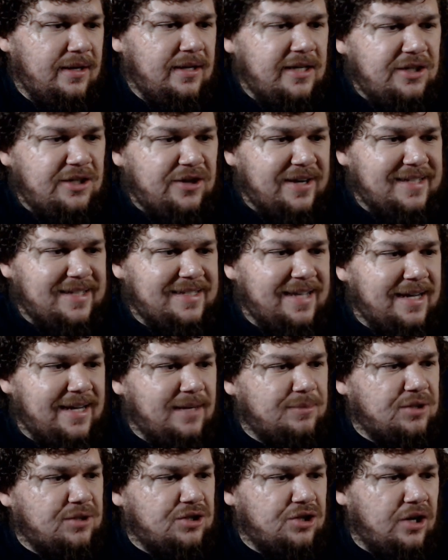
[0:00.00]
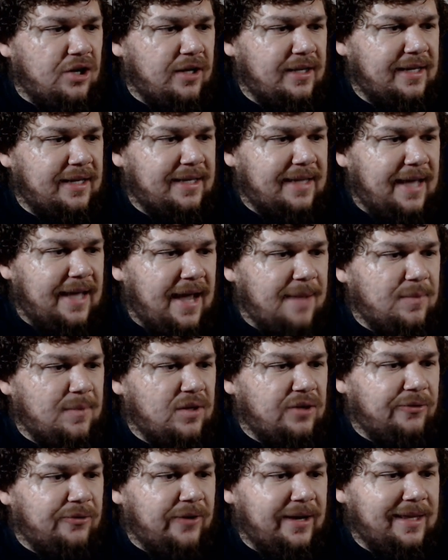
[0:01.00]
He tried to stand up to Charlie and the hammer
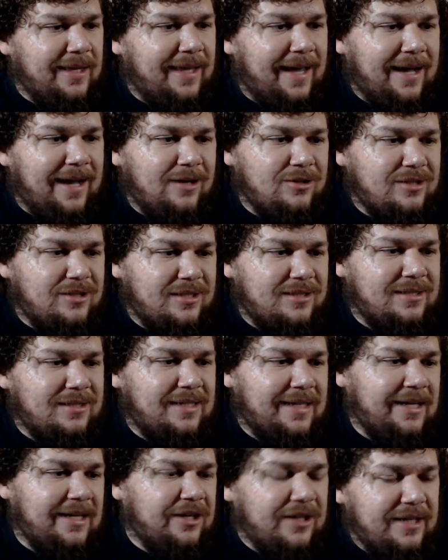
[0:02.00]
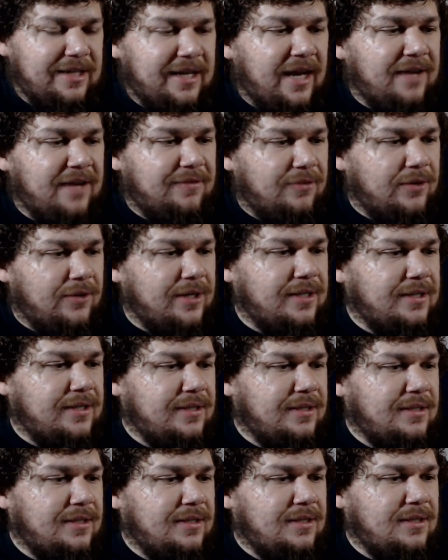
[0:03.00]
at the Riley house, and he nearly died for it.
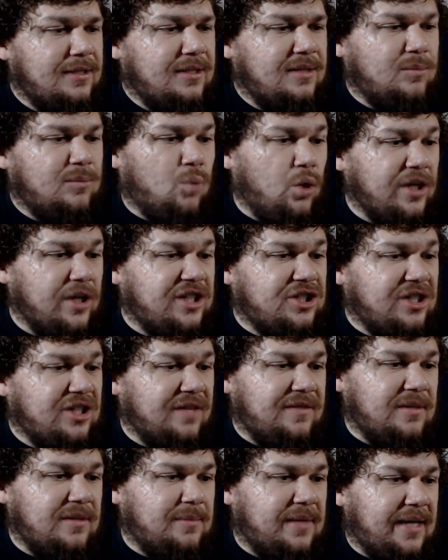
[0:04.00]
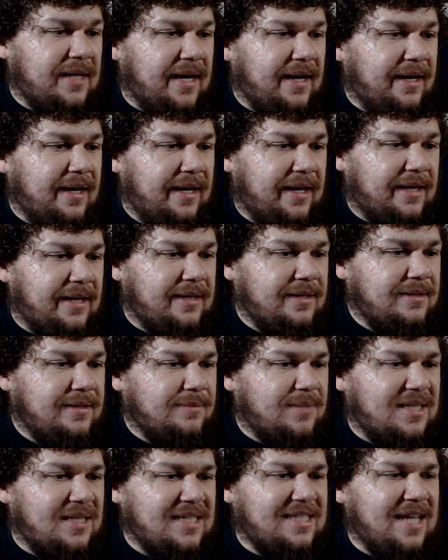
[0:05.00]
Morgie shoved him again,
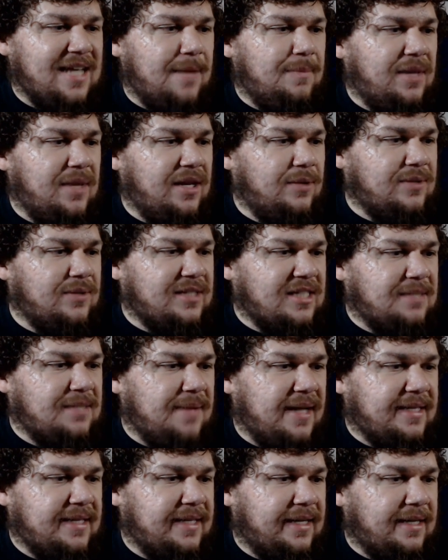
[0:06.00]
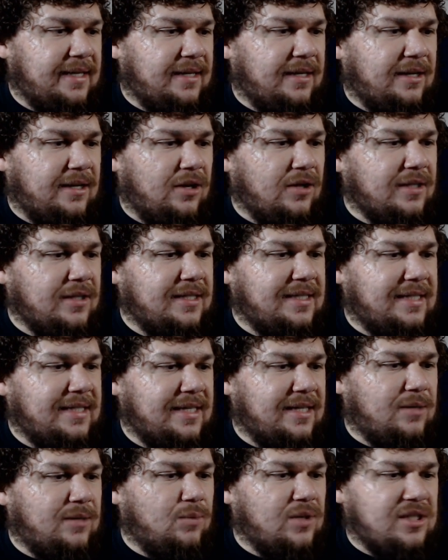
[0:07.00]
but this time Benny was expecting it, and all it
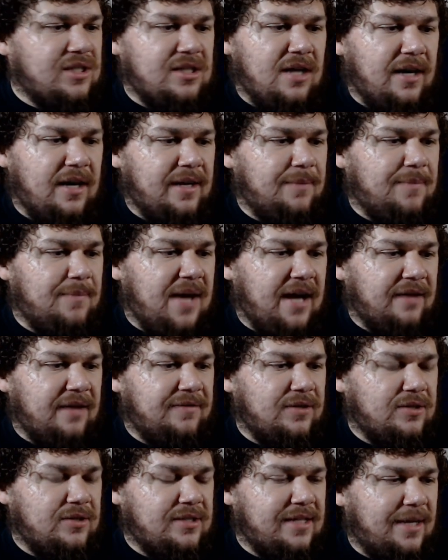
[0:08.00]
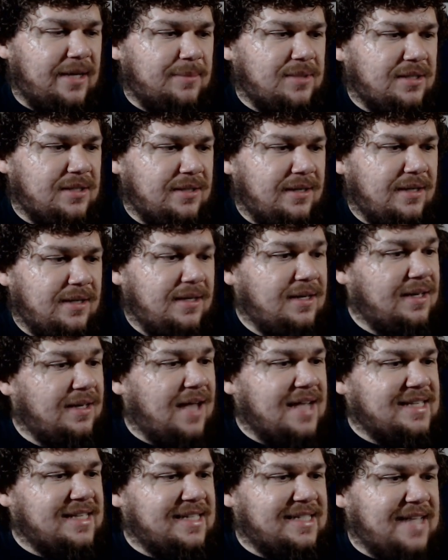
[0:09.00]
did was knock him back a few steps.
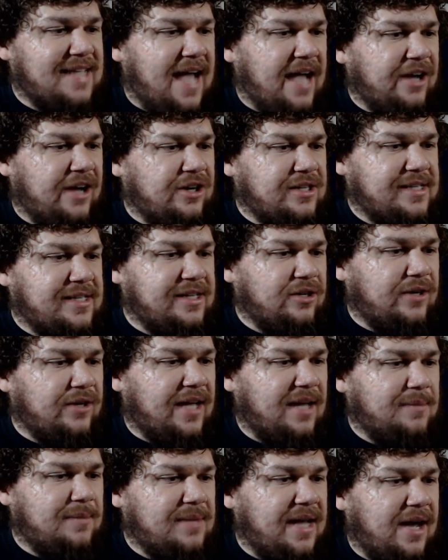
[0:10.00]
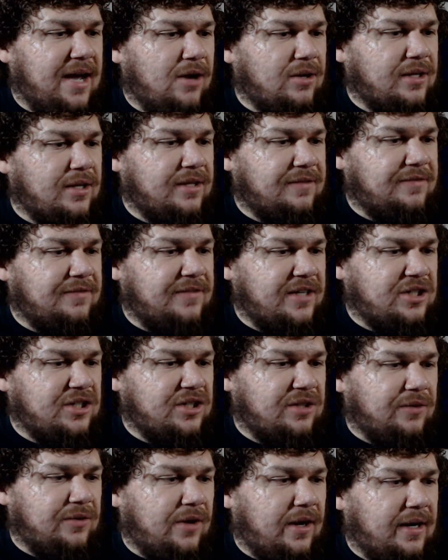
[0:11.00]
As he staggered, his heel came down on the
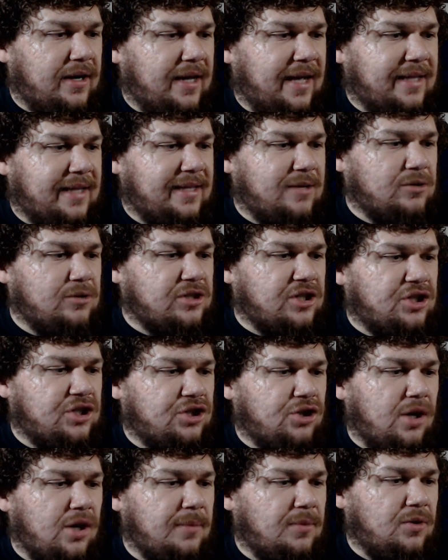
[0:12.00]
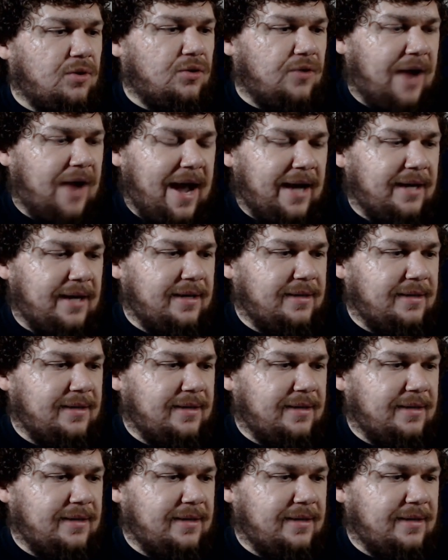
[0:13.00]
fishing rod, and there was a sharp crack.